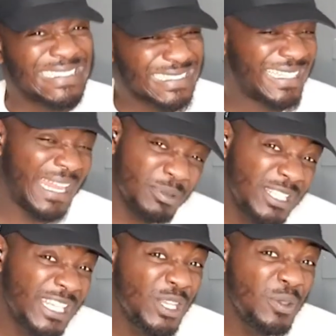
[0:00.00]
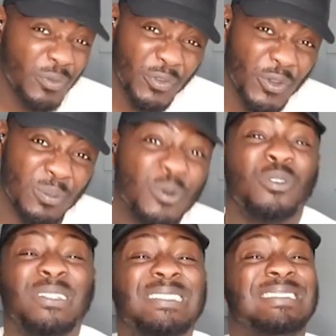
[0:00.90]
an MCU film,
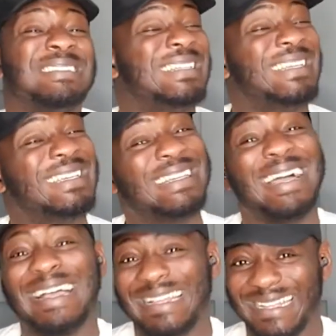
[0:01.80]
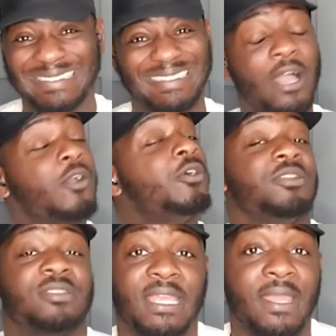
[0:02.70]
or I couldn't
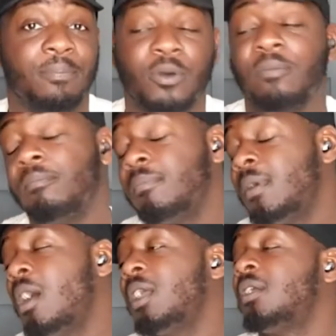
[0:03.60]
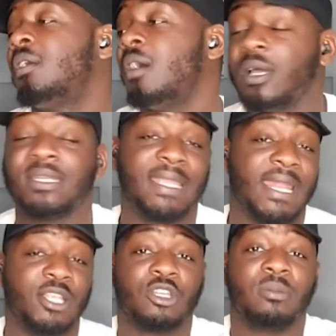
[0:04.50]
see it, but my God, again,
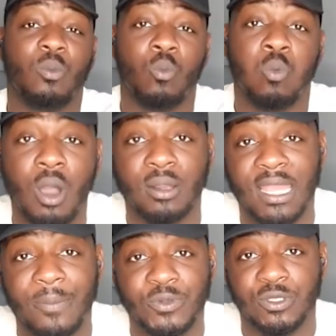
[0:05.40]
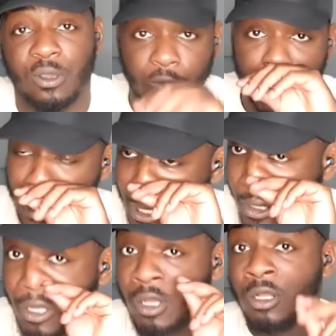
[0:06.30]
it's only been one episode.
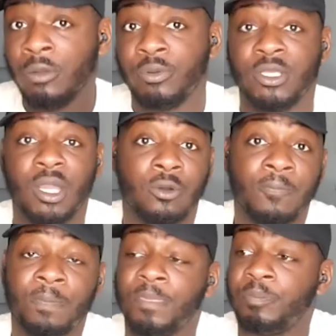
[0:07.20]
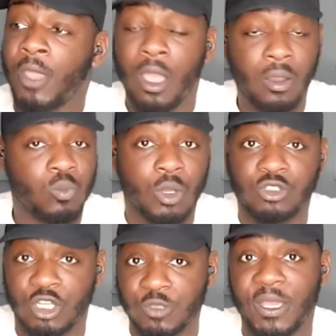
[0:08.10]
But Owen
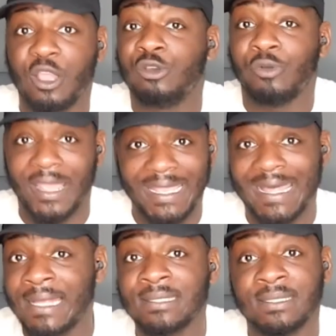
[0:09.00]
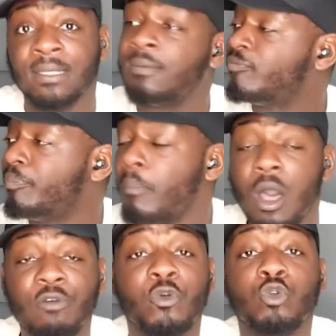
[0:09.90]
Wilson has been great casting.
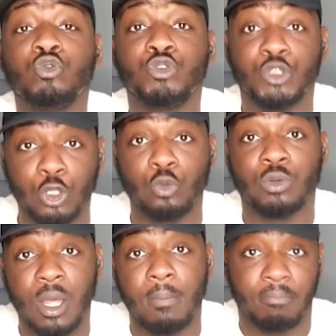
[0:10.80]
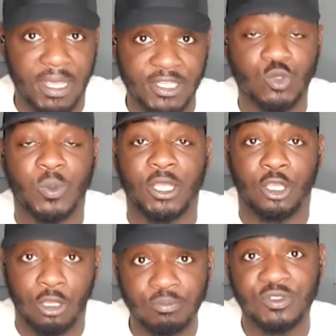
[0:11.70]
Marvel do not miss when it
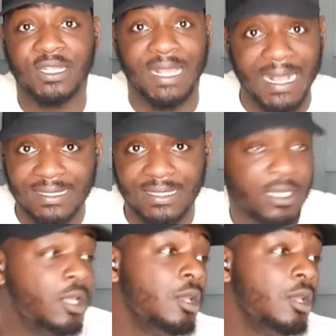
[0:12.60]
comes to casting.